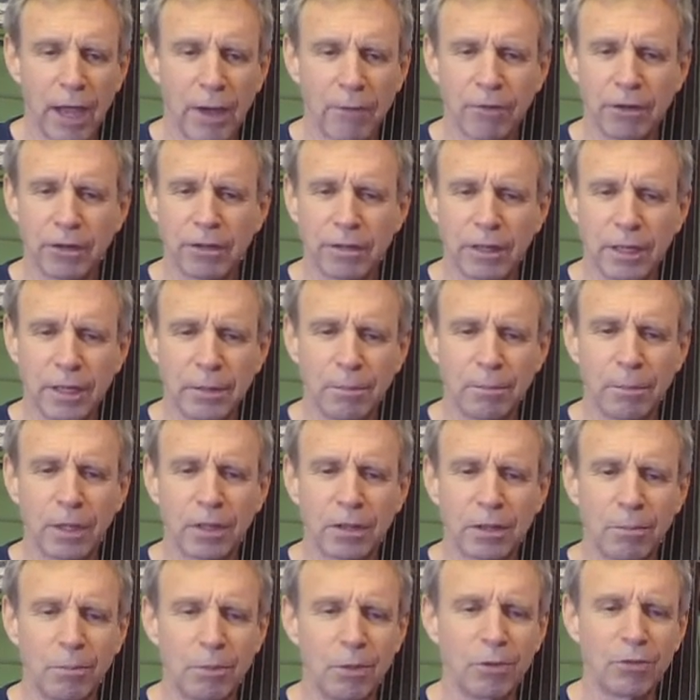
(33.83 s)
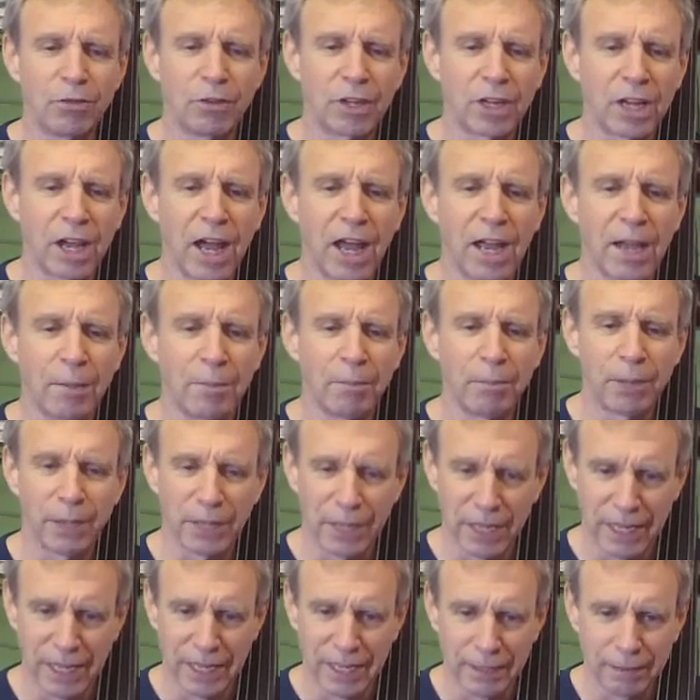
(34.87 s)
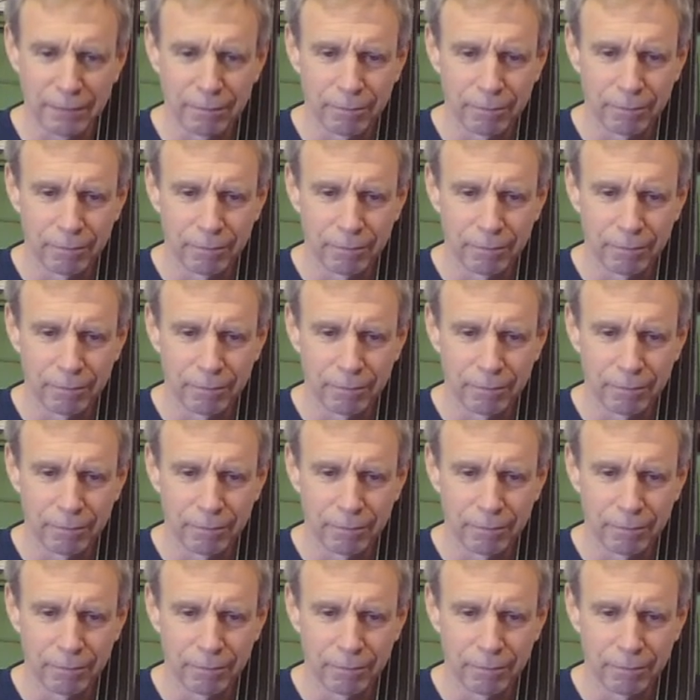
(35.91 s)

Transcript: everything but the music I am playing.